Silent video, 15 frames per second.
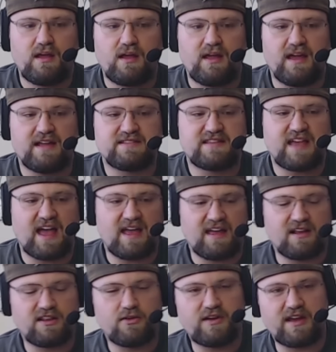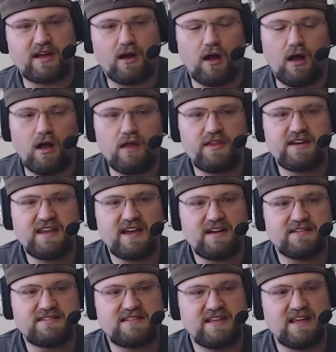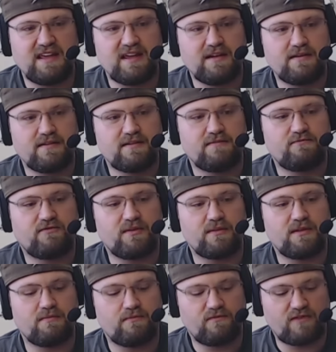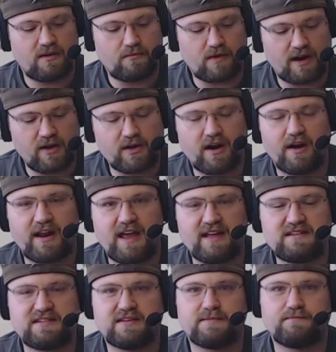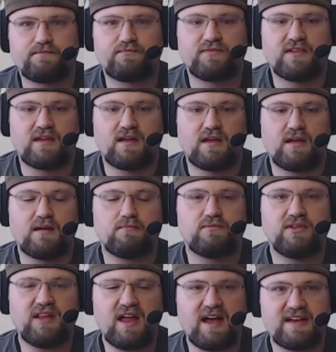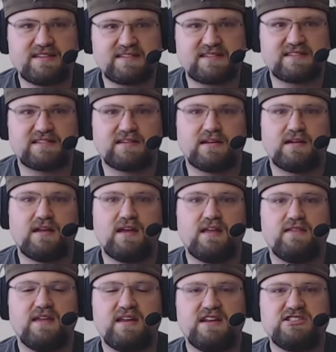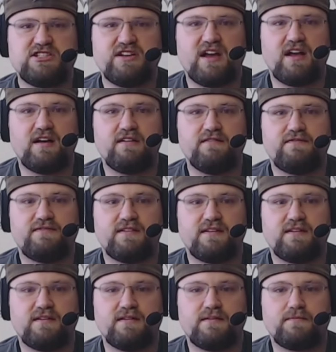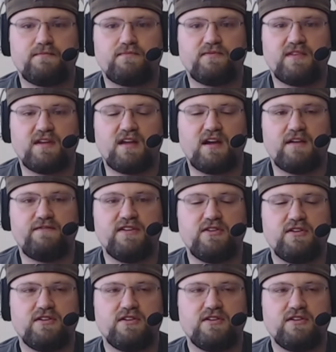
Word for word: It's ha including all the D L C from the from Mario Kart eight, plus the addition of a few new